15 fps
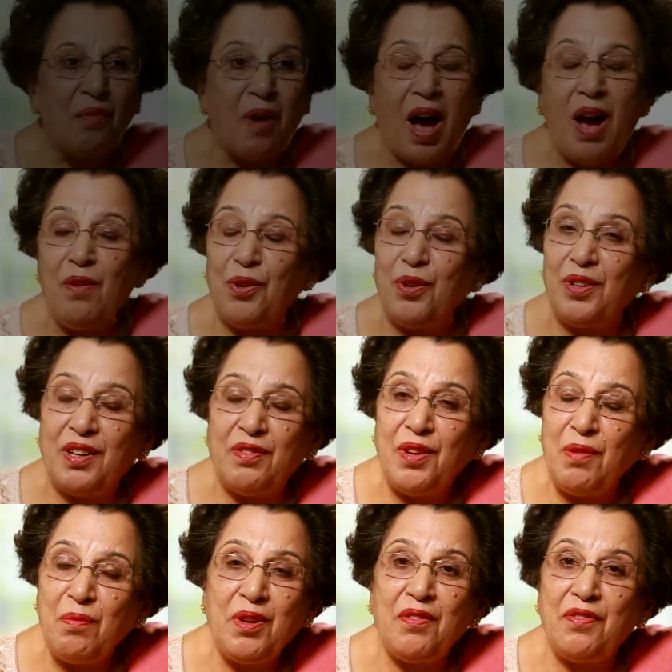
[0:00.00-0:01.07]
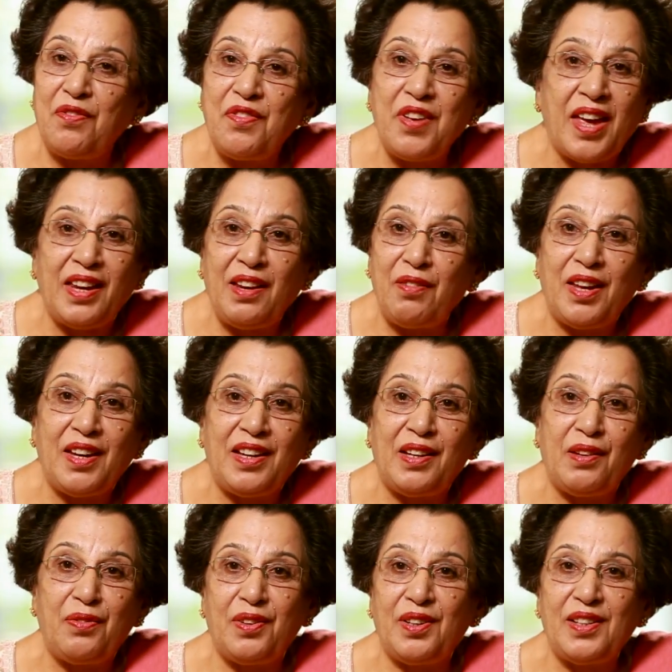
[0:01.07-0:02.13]
Wow, you're giving me a very, very
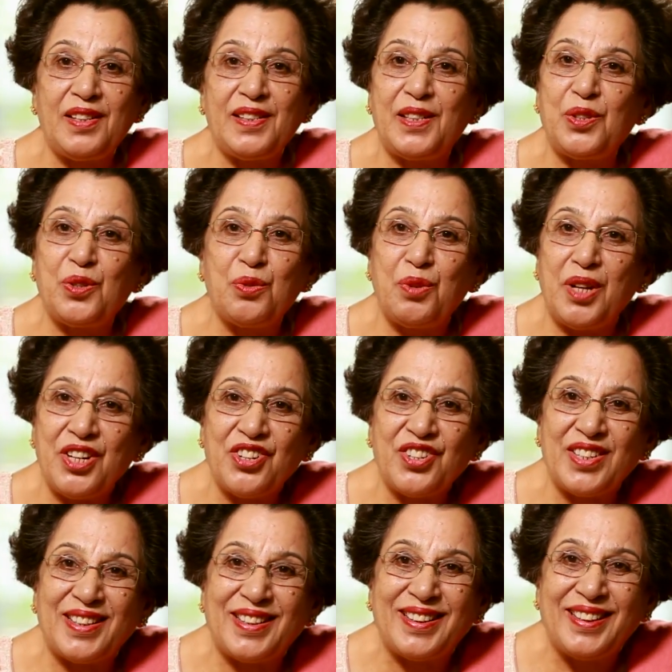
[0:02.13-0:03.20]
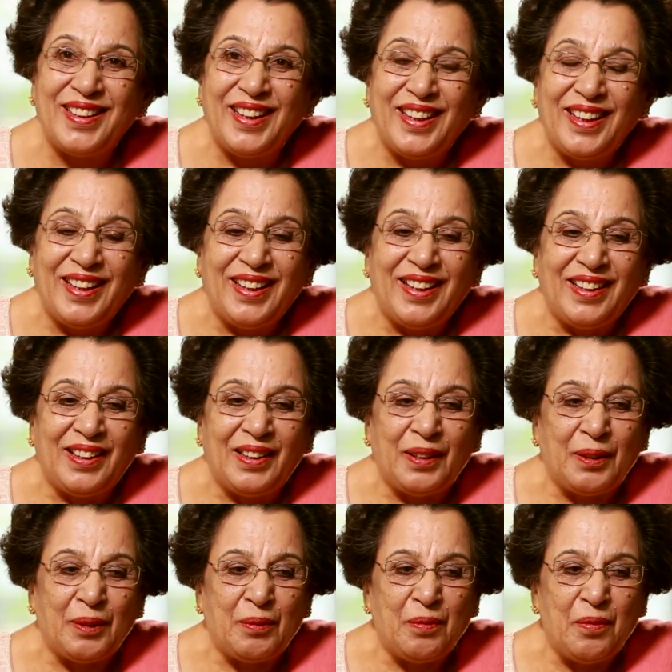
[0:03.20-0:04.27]
difficult situation.
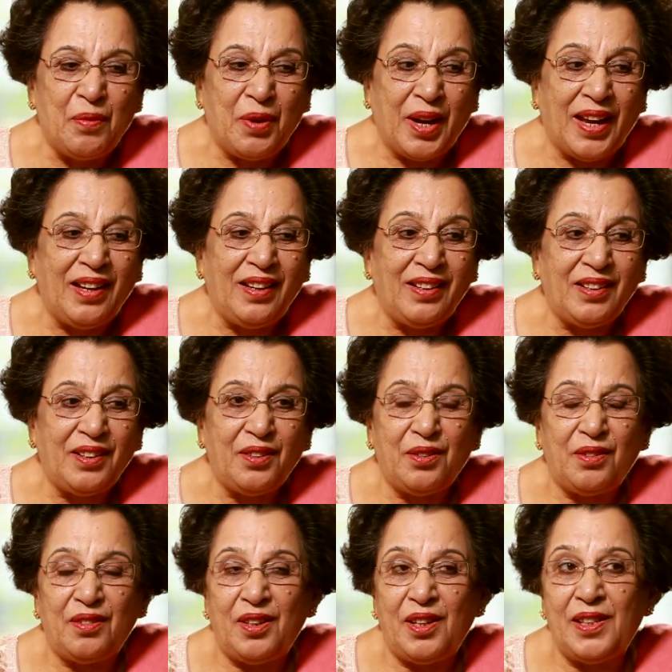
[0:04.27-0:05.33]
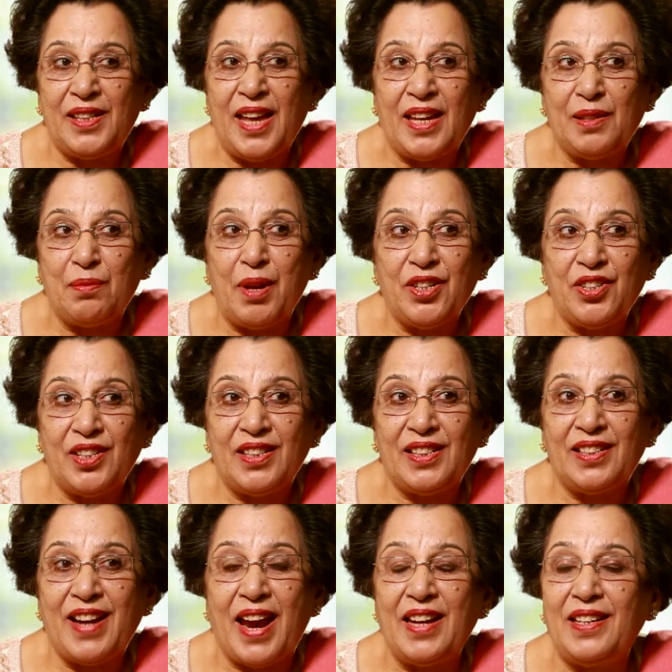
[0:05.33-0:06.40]
Well, it's as much
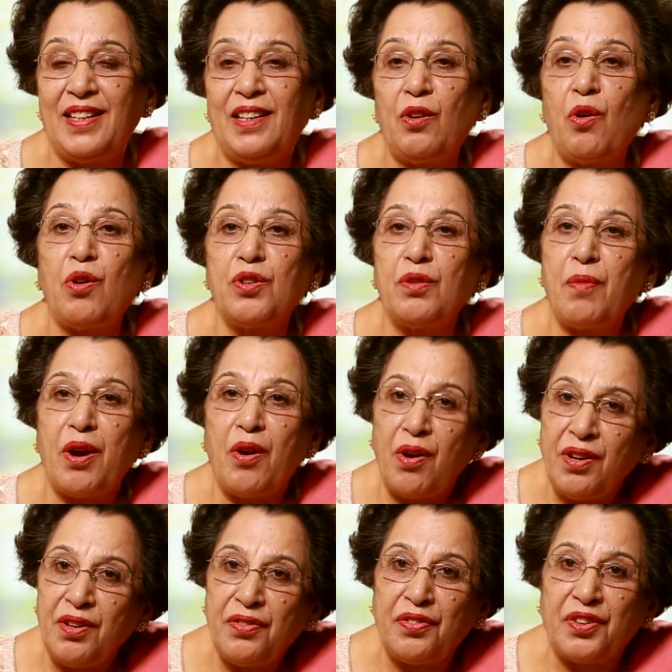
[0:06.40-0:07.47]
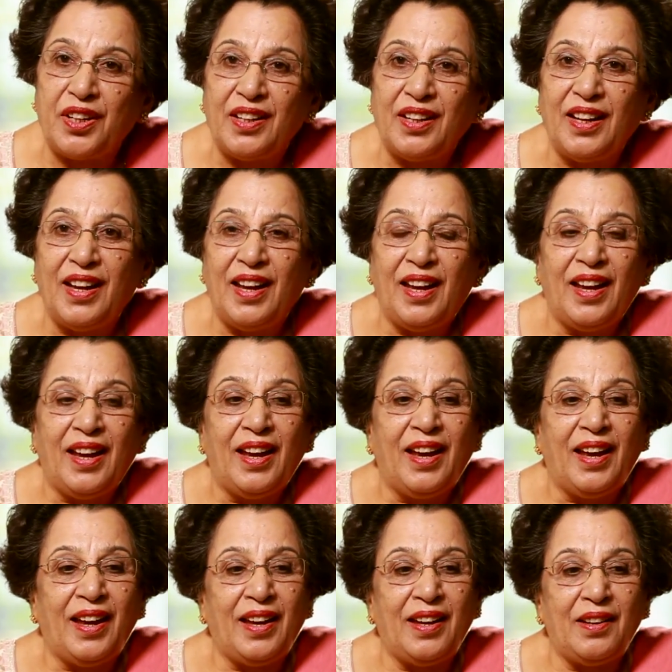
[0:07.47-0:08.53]
as writing an autobiography.
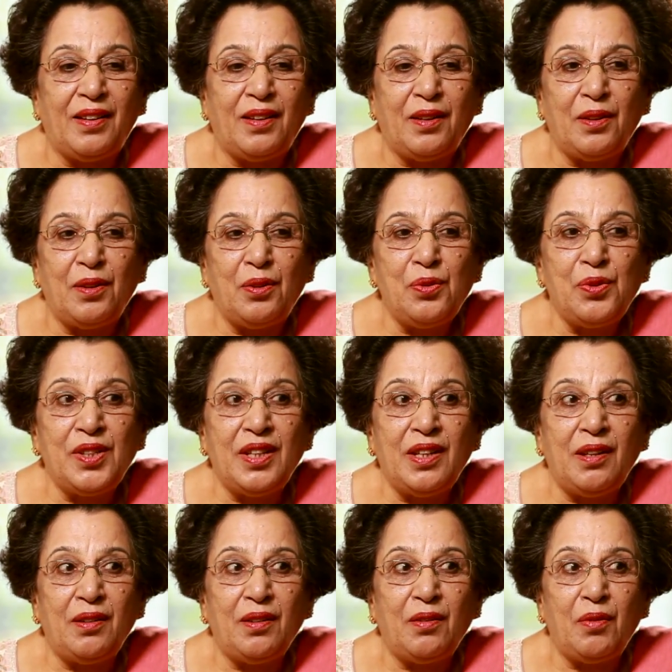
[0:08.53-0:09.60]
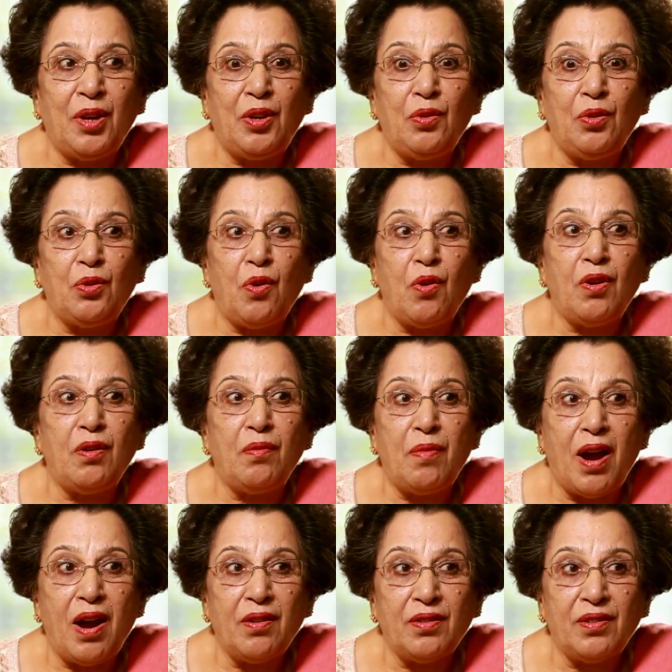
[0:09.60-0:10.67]
And you see, when you talk
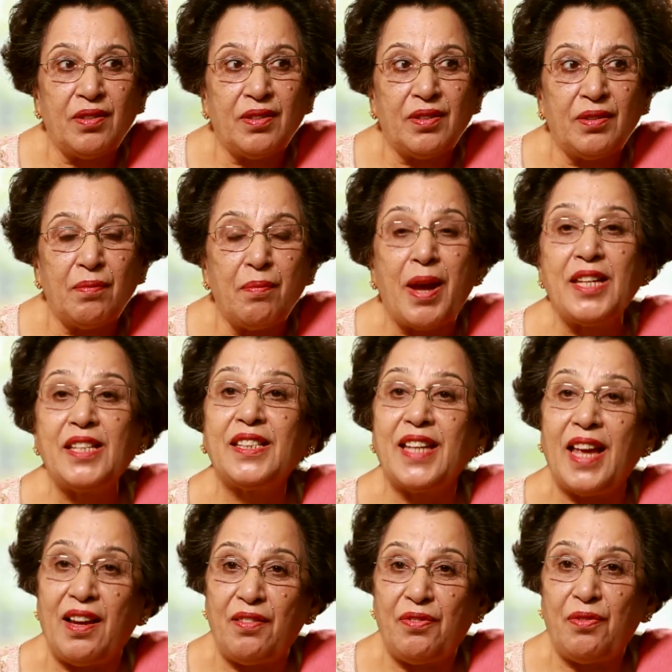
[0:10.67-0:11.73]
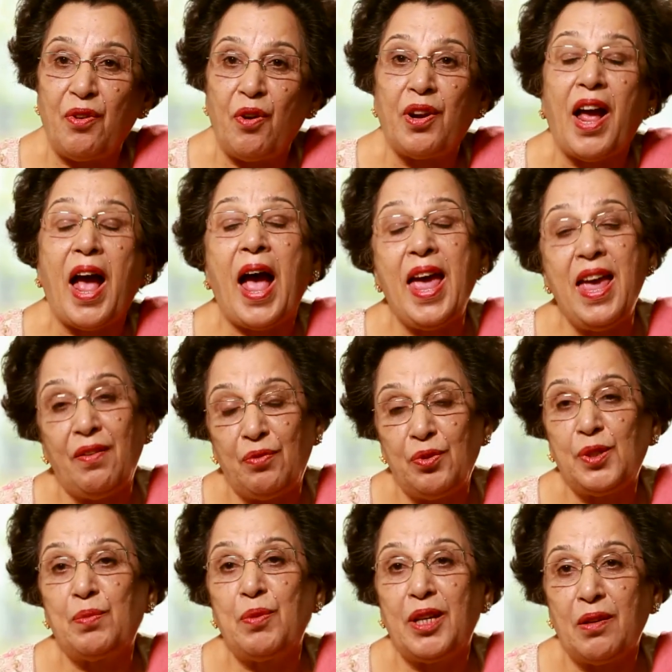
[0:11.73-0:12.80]
about myself, or I have to
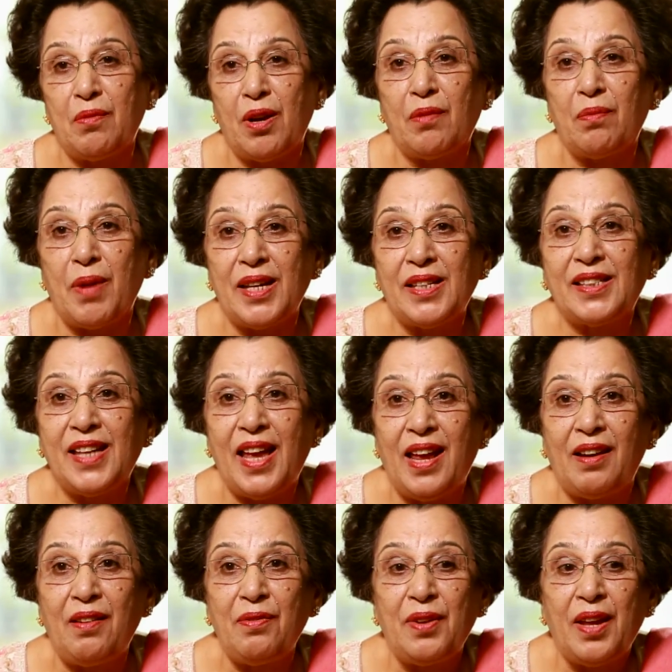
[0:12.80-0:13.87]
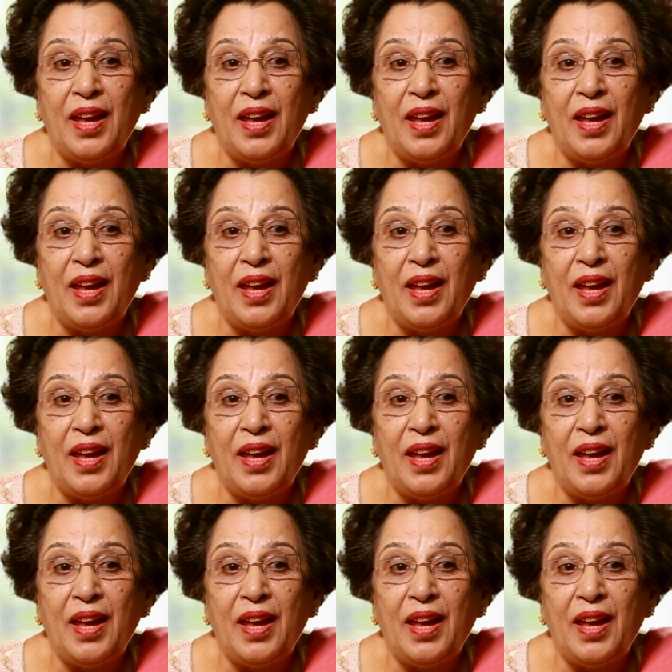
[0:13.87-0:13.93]
speak about myself,